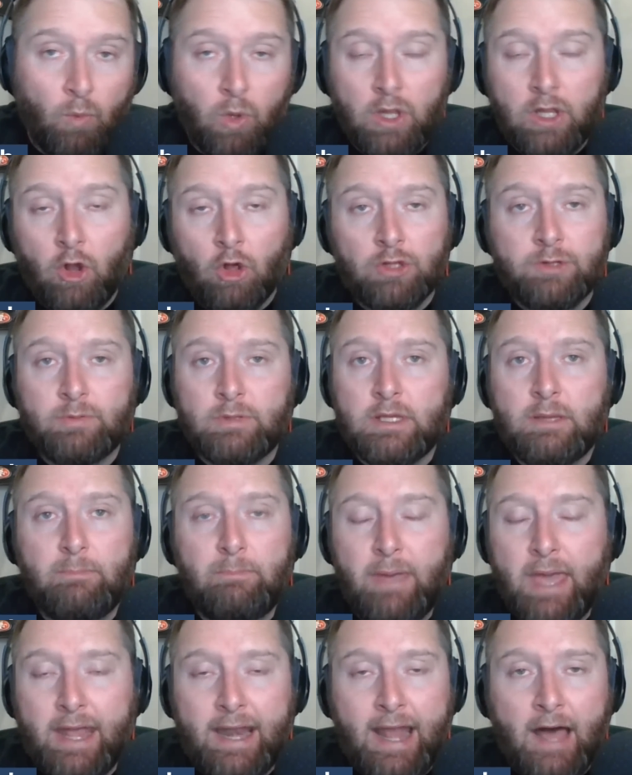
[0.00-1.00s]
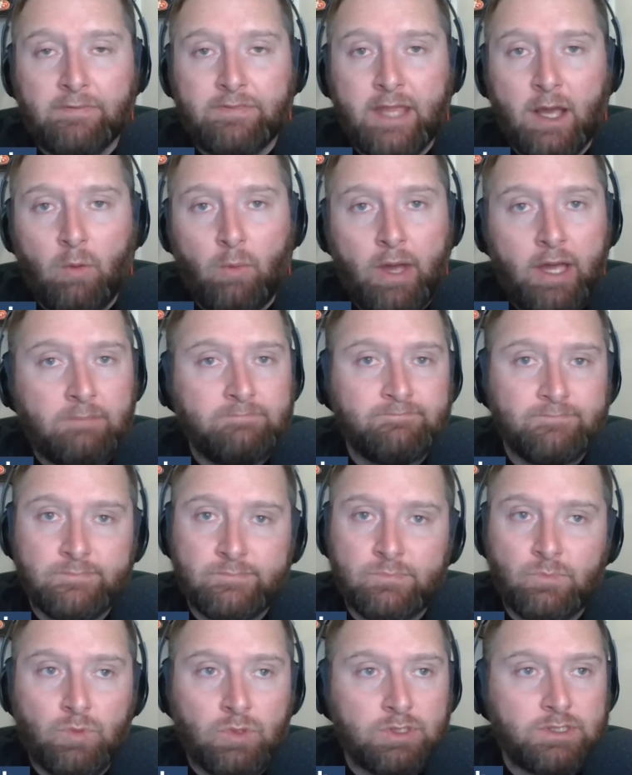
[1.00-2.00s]
Will it ultimately pan out that way?
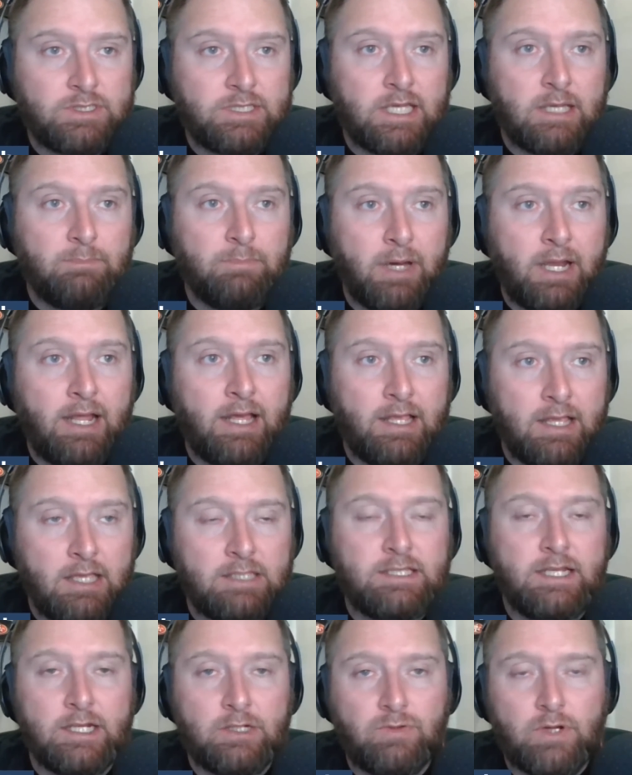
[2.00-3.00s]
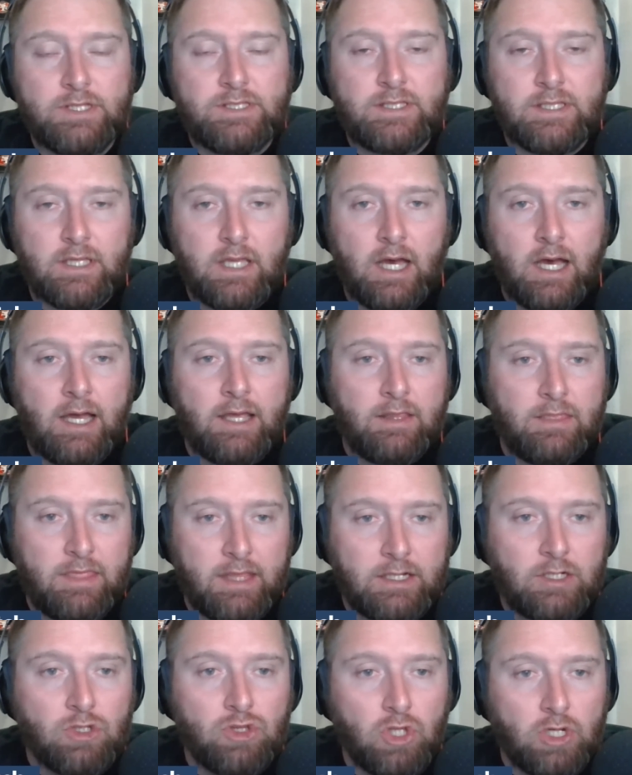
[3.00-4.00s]
We'll see, but it's an interesting
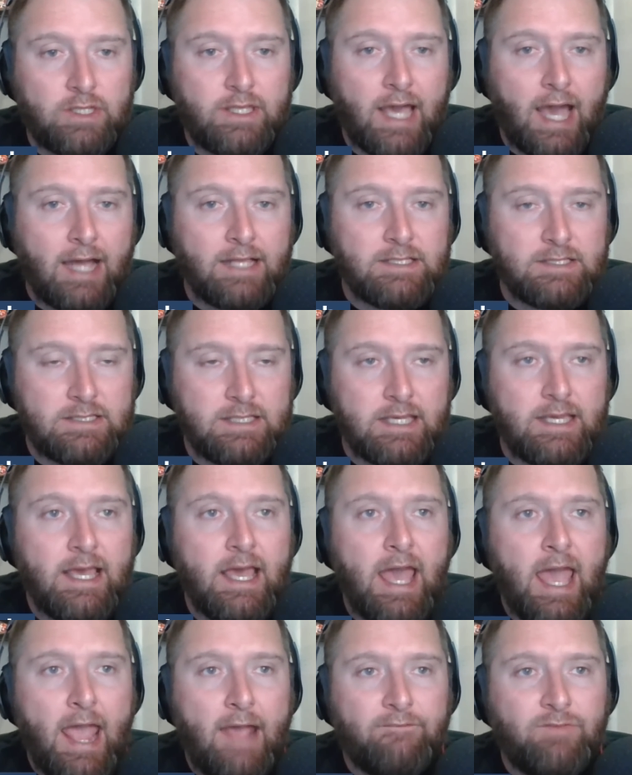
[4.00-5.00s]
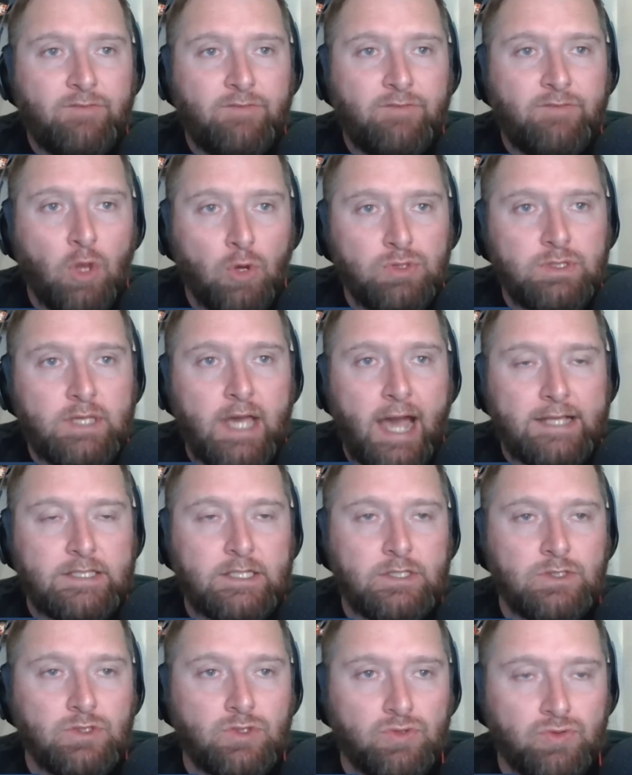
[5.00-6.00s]
thing to look at and see if those guys
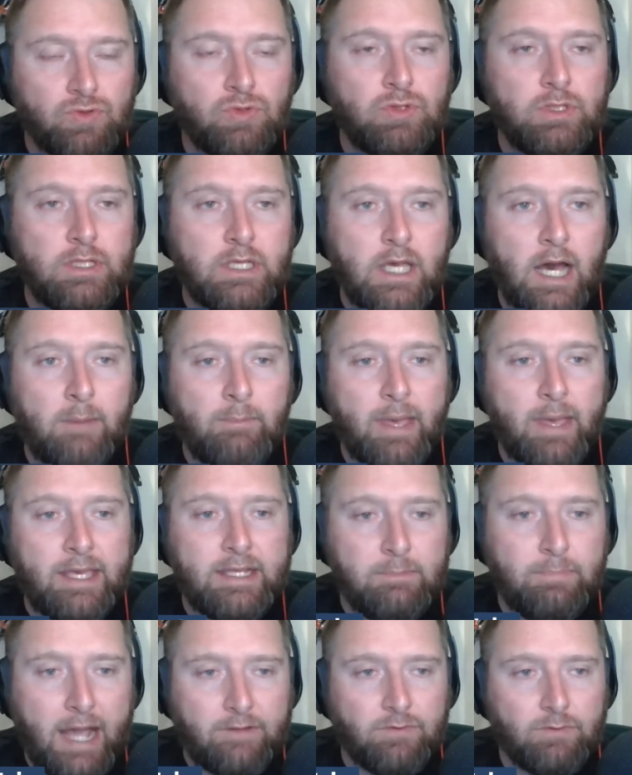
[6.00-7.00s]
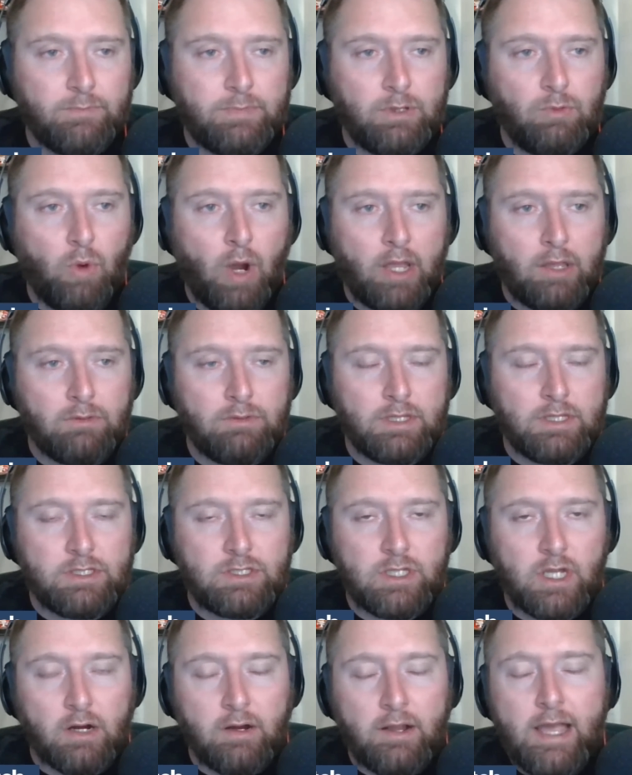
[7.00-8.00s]
can truly make an impact for BYU
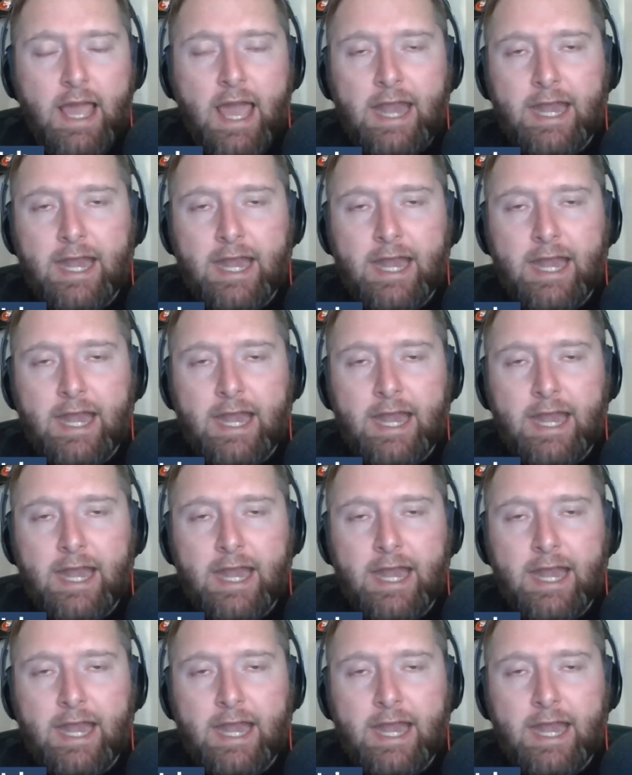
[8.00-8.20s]
this year.